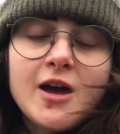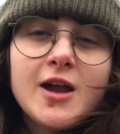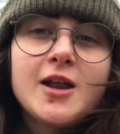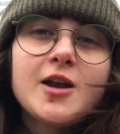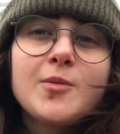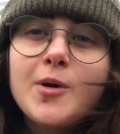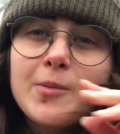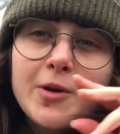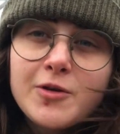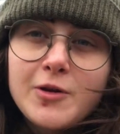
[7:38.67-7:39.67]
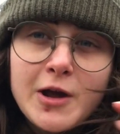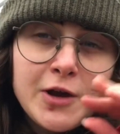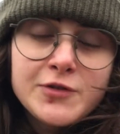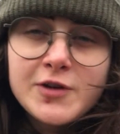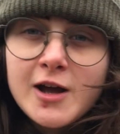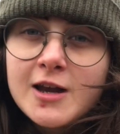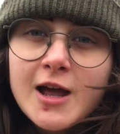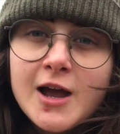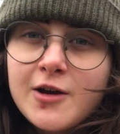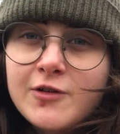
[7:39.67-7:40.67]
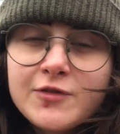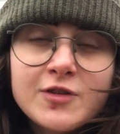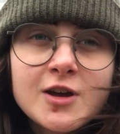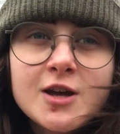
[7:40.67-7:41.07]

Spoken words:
and then I'll probably do like a fine layer of